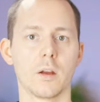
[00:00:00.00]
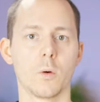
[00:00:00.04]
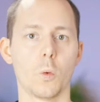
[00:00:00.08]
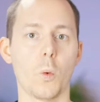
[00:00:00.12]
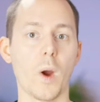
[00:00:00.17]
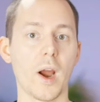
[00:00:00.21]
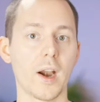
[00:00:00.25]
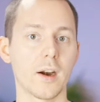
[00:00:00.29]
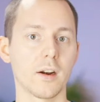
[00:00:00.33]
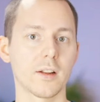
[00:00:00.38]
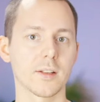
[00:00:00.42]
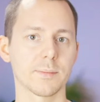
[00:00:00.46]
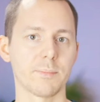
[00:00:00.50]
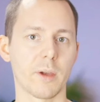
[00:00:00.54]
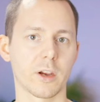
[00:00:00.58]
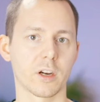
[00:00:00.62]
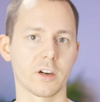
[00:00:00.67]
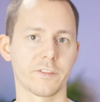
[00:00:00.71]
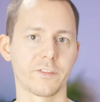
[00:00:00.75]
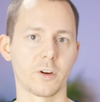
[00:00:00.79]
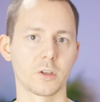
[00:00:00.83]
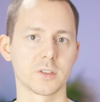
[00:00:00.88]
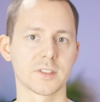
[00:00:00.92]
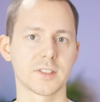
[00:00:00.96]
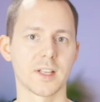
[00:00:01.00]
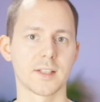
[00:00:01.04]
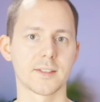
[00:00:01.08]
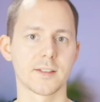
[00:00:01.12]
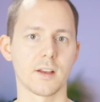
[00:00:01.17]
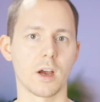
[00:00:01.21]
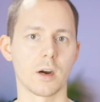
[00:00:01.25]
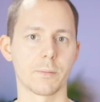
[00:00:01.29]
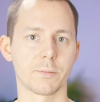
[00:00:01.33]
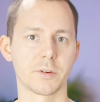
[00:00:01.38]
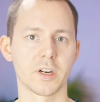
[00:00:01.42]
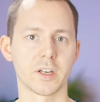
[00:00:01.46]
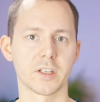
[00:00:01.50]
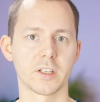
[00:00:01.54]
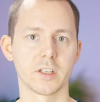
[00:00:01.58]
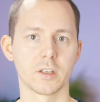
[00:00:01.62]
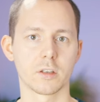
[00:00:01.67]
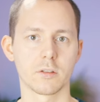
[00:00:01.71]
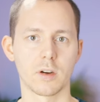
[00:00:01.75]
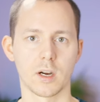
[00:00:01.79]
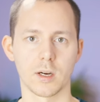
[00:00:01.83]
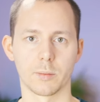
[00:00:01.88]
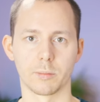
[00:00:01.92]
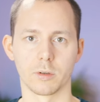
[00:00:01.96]
Wireless microphone sets are pretty
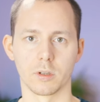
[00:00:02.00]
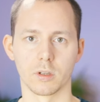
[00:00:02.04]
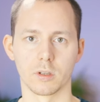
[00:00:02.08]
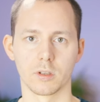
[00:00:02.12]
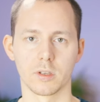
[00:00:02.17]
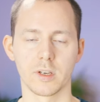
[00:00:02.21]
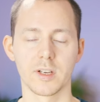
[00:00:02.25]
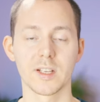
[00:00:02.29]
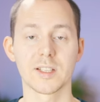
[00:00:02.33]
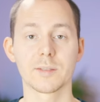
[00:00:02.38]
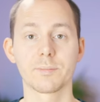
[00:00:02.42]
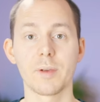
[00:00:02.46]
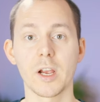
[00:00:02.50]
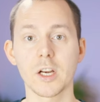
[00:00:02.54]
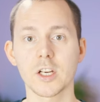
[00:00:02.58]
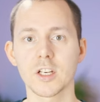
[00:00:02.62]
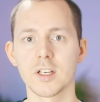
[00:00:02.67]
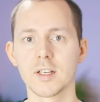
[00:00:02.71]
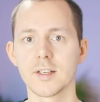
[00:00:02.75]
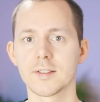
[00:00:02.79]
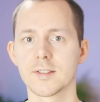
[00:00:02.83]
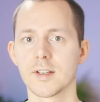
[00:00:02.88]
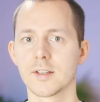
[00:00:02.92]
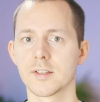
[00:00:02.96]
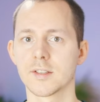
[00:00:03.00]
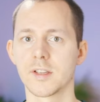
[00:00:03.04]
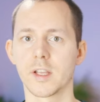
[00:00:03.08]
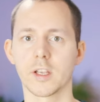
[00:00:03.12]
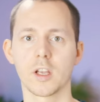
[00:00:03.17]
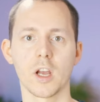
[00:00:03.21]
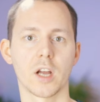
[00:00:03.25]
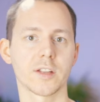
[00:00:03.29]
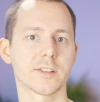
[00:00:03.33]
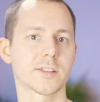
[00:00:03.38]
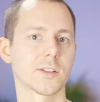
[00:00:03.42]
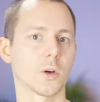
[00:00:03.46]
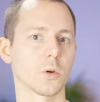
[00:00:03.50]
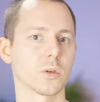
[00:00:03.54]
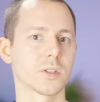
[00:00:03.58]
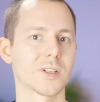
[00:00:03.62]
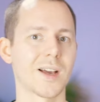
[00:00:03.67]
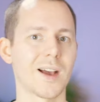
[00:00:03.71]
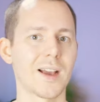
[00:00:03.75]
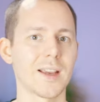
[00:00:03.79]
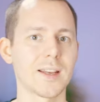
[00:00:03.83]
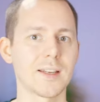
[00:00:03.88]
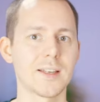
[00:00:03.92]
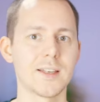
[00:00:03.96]
incredible, especially since they got so
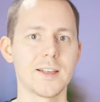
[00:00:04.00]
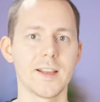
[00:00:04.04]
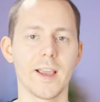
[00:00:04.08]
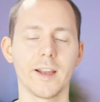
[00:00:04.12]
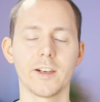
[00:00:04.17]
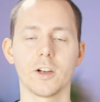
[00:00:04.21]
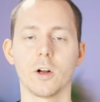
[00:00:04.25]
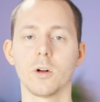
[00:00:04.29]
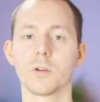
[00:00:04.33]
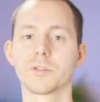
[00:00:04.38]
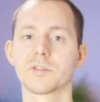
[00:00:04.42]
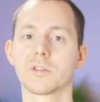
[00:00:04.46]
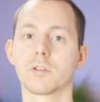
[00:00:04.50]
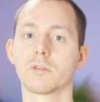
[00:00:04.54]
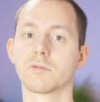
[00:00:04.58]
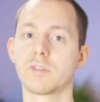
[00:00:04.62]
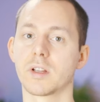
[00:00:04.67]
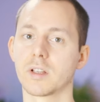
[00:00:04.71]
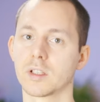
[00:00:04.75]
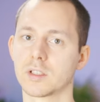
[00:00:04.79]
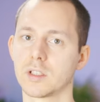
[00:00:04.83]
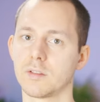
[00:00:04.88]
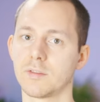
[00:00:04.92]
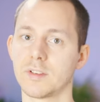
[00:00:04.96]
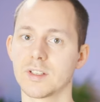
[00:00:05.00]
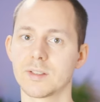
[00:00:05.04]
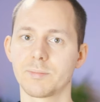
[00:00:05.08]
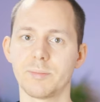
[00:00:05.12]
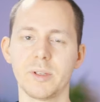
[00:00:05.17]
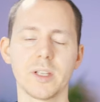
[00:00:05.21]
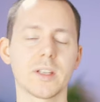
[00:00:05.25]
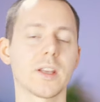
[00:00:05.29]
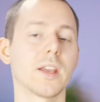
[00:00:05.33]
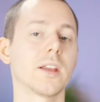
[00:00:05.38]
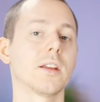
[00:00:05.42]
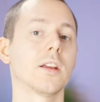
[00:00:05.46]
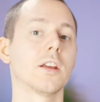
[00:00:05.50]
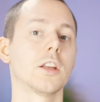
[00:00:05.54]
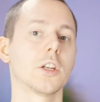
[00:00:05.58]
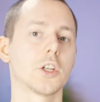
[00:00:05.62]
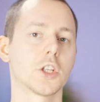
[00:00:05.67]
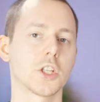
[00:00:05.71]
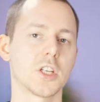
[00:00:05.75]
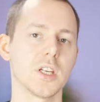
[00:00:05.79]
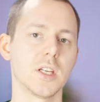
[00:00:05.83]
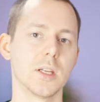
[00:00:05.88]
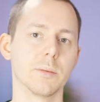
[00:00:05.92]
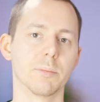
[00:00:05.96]
tiny and also relatively speaking
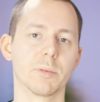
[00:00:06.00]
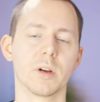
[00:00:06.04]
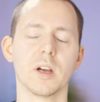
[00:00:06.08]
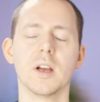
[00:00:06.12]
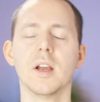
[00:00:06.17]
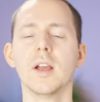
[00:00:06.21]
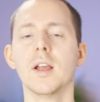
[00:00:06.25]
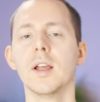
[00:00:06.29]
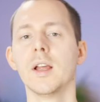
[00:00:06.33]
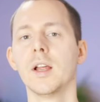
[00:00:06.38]
cheap.